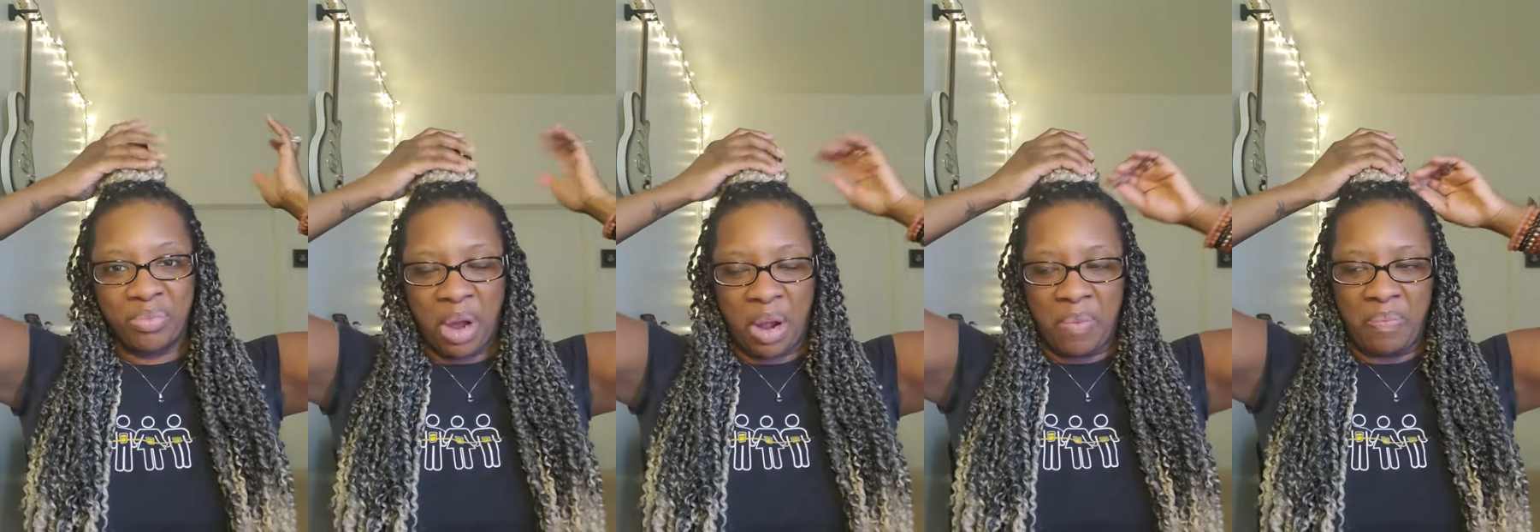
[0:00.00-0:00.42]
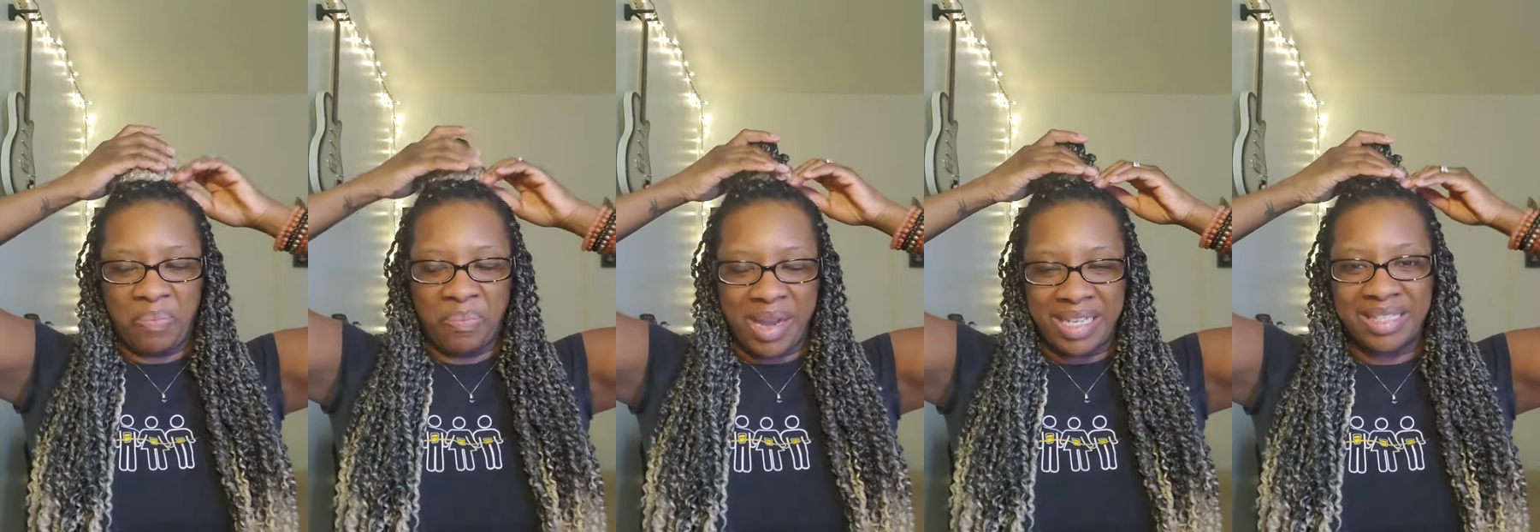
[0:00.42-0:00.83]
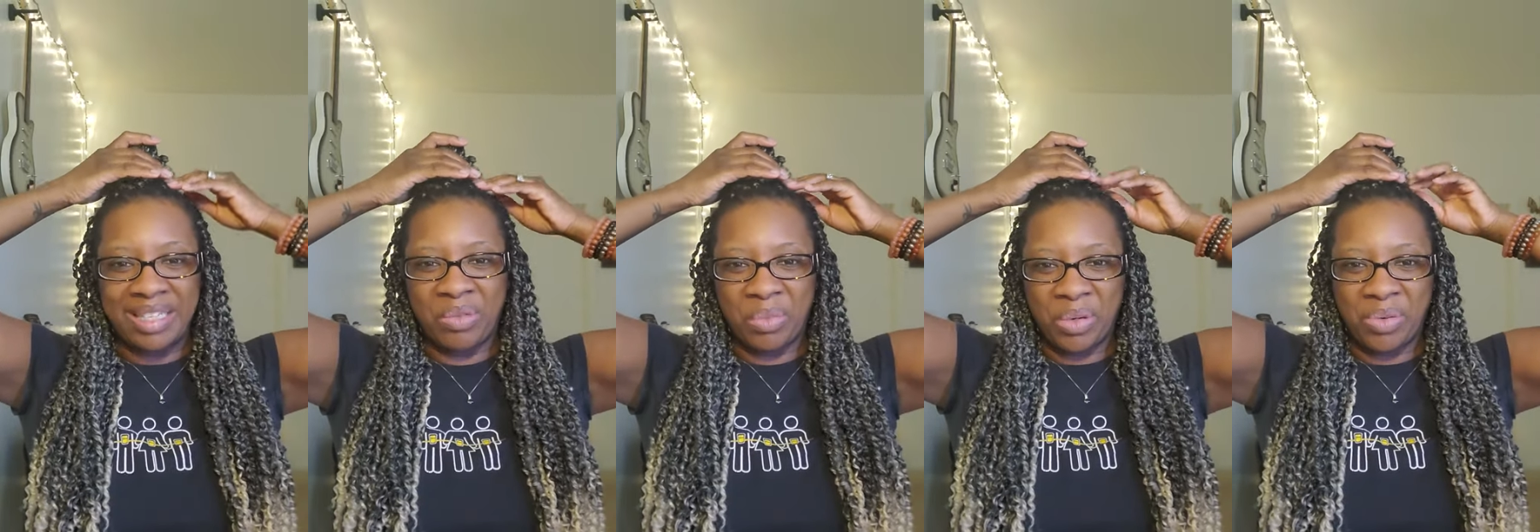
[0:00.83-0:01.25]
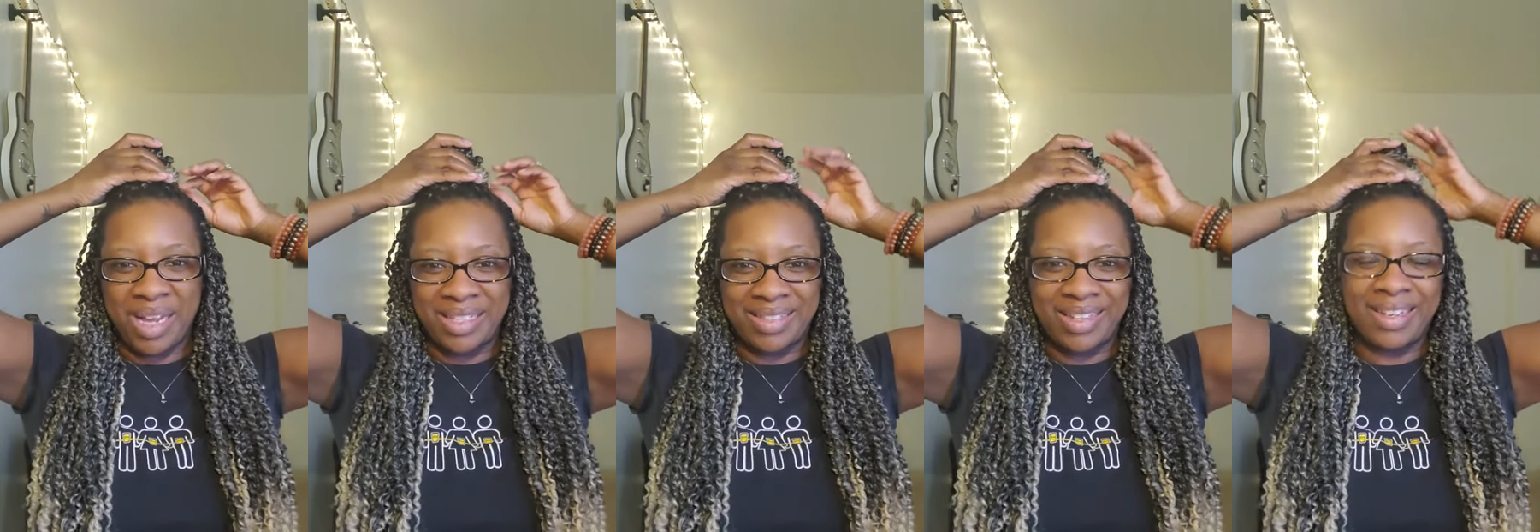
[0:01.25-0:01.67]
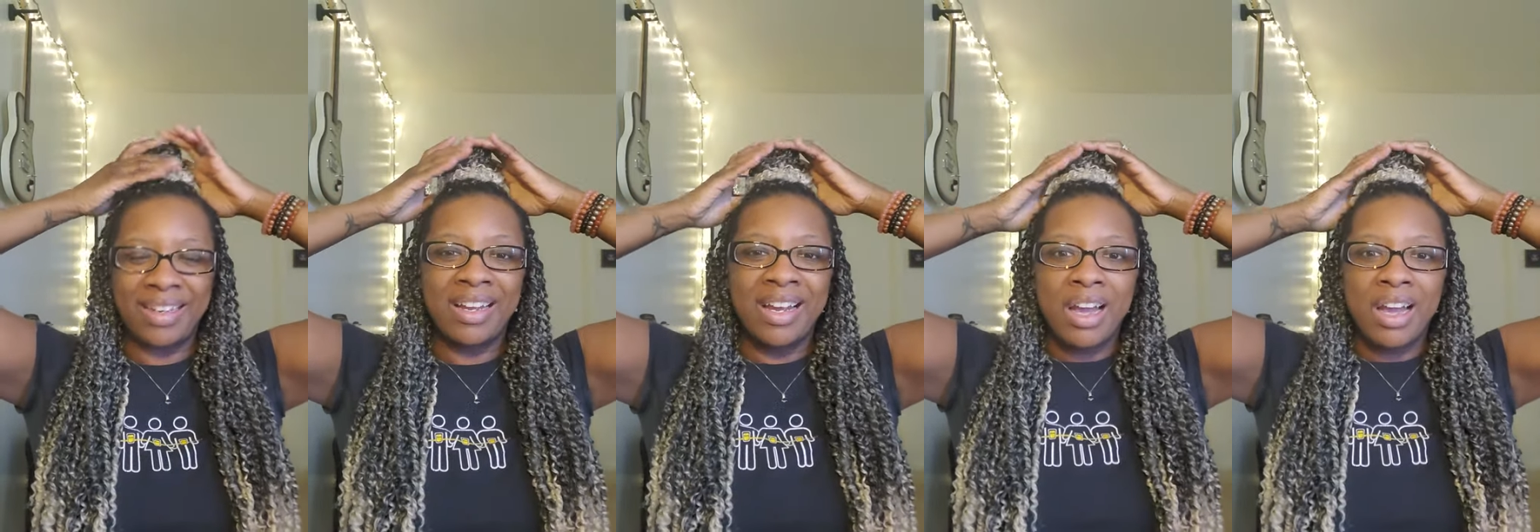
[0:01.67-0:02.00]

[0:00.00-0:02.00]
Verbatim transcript: um, my son requested